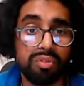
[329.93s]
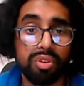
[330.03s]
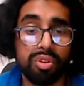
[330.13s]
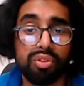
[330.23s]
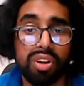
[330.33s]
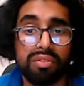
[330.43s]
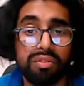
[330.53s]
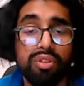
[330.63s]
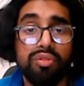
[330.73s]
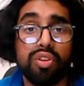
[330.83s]
of your graph.
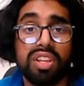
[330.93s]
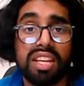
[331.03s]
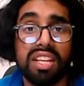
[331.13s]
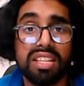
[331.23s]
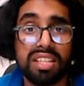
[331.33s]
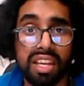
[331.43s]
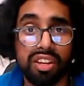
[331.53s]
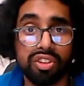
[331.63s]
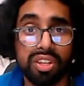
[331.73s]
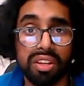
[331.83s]
You've got the kinetic
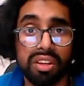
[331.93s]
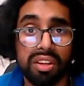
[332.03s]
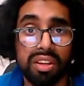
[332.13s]
energy.